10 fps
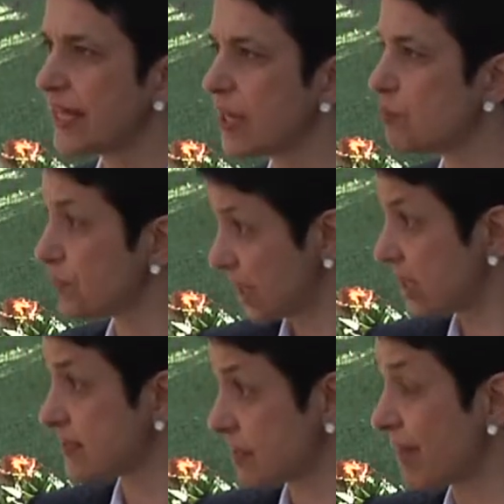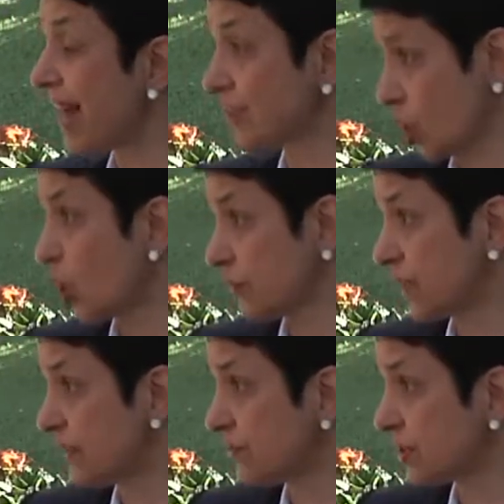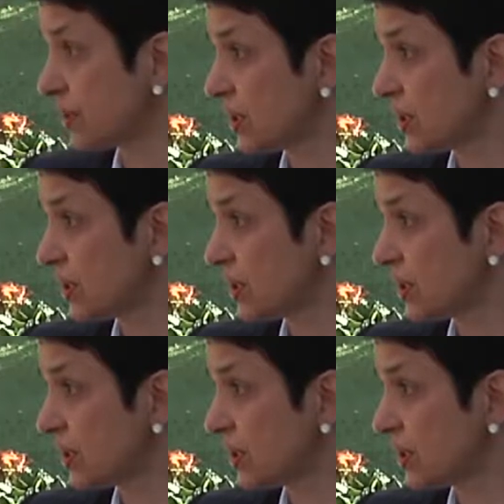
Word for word: can bring in some other content